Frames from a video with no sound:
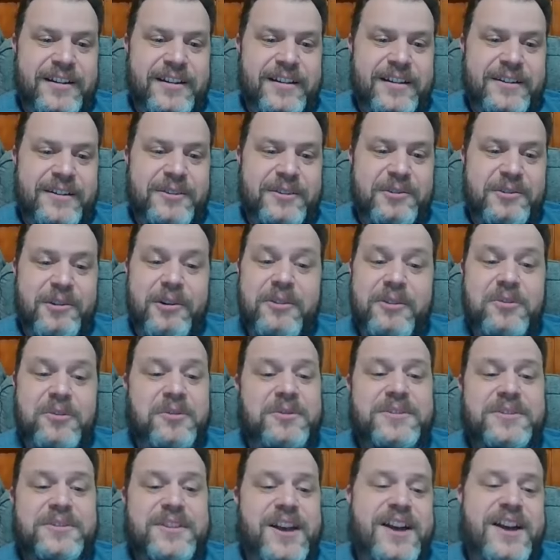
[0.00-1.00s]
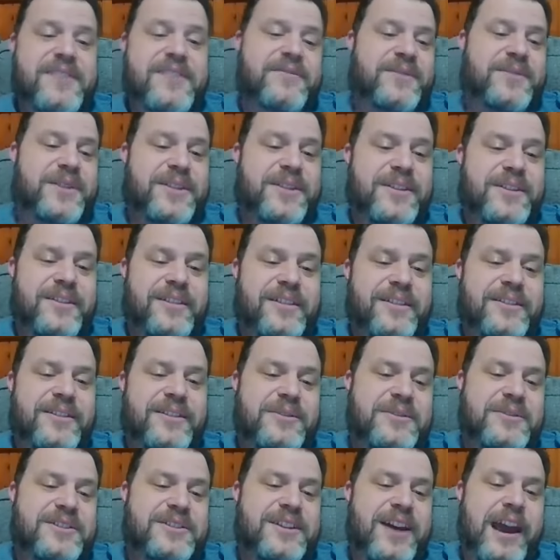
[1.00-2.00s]
Grogu's off with
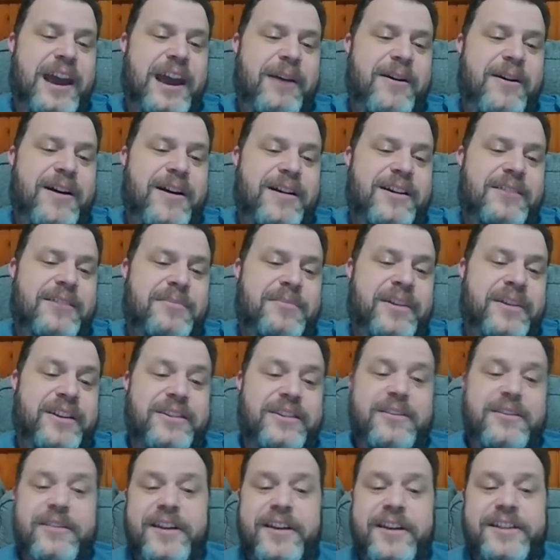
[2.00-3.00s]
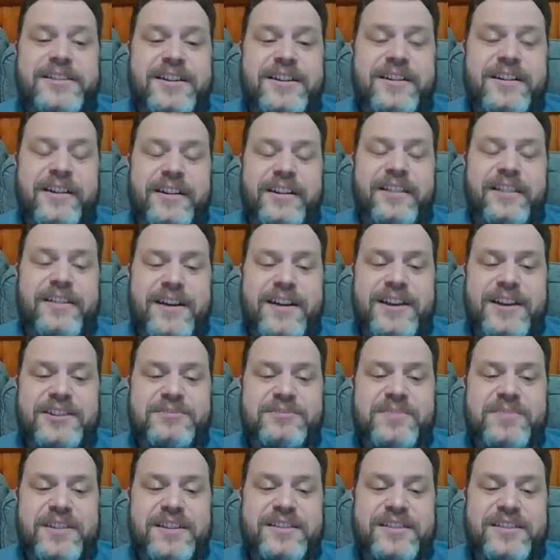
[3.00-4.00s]
Luke Skywalker, but that's not going to
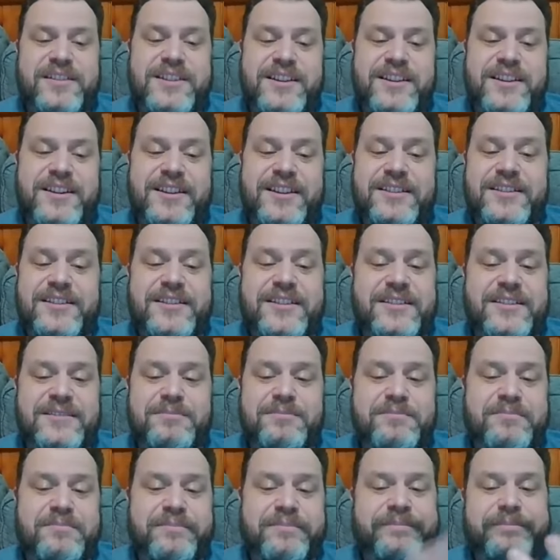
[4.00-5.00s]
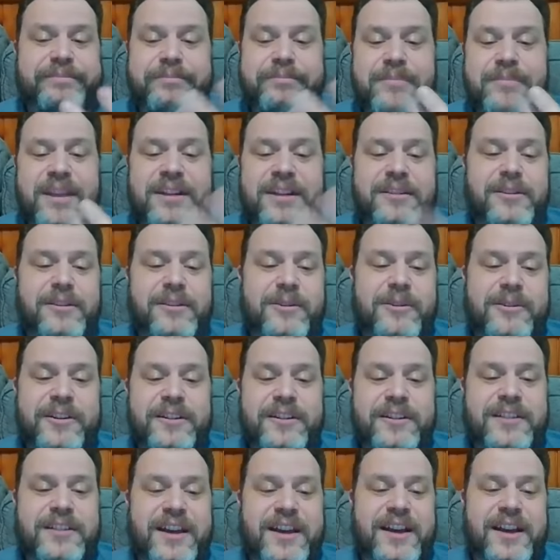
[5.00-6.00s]
last because he needs his
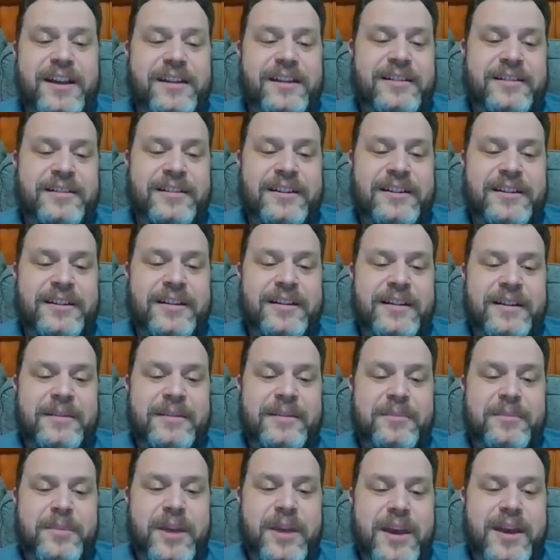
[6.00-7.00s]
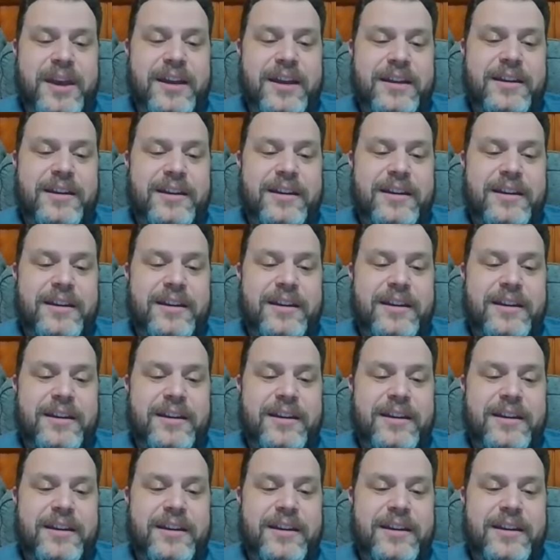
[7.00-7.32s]
Mandalorian dad back.